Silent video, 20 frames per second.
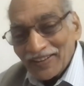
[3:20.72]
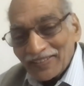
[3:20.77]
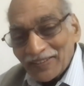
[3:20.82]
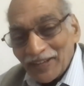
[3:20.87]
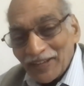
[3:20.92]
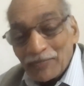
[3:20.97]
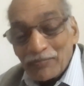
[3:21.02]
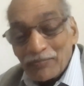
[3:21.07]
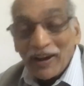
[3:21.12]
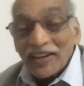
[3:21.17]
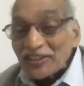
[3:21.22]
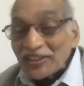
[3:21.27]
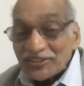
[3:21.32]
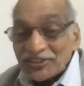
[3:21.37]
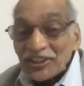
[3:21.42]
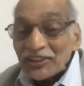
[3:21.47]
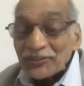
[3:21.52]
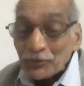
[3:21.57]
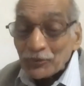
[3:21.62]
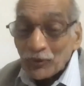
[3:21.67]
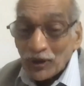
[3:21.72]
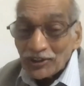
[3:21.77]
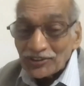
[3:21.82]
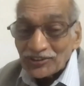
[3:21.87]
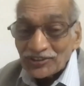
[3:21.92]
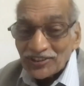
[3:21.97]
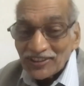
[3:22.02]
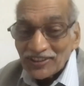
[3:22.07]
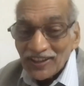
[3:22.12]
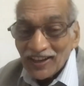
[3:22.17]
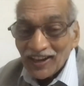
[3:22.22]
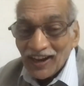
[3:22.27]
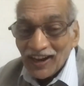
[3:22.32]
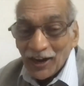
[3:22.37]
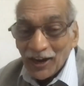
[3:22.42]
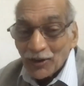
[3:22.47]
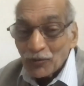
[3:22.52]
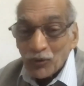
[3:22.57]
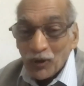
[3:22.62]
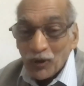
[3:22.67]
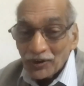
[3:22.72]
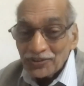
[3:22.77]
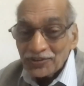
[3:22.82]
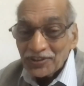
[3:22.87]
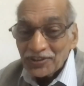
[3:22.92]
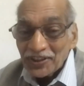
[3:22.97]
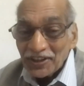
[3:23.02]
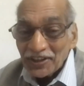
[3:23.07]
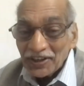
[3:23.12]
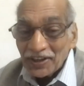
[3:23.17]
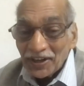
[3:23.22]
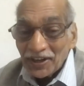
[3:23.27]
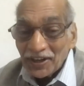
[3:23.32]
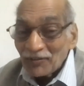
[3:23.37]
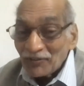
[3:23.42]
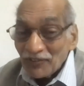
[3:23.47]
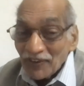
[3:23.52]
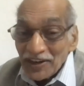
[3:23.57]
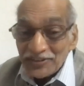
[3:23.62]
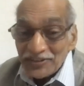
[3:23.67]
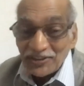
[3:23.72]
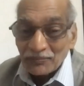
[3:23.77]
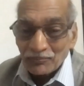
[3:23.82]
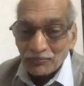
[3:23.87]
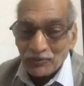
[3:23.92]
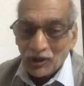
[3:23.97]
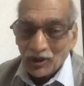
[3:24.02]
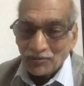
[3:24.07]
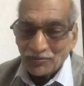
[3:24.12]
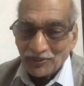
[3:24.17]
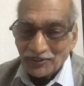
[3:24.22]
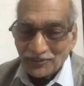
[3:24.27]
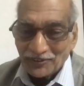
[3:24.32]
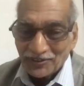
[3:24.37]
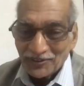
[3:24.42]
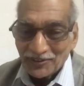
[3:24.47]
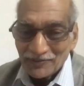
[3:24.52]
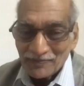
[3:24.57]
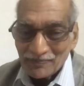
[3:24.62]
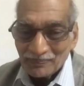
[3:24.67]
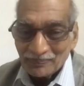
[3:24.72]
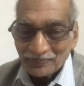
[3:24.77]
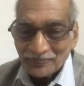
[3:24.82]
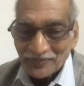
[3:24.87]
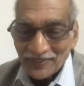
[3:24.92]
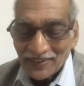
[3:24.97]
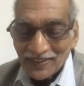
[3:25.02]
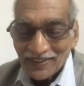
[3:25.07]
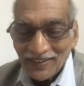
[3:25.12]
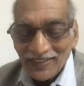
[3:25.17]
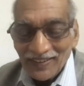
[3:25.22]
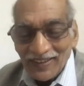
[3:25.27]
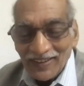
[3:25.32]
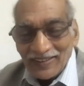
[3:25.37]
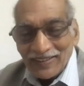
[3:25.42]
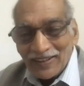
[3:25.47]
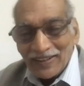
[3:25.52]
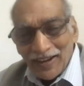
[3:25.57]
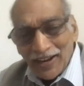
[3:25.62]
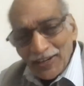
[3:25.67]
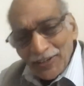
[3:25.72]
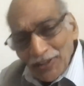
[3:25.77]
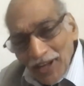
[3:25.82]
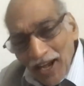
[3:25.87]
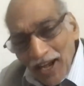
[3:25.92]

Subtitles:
That mindset was, I want a wage employment. Then I